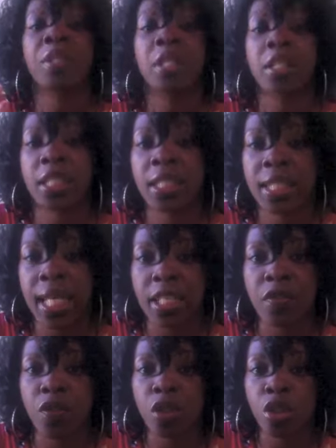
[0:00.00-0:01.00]

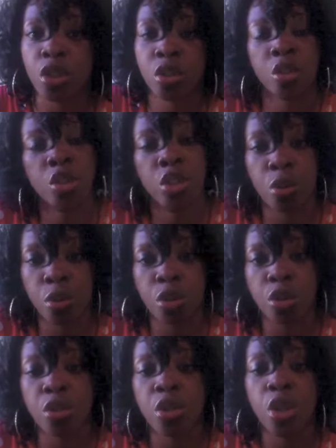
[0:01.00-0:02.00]
Successful
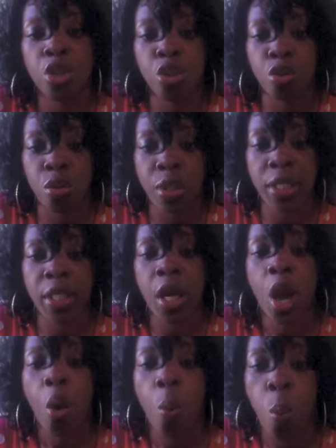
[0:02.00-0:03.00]
juicers drink
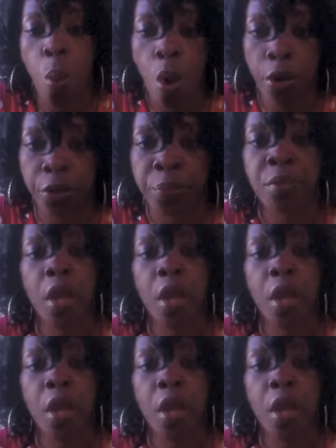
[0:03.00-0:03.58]
water.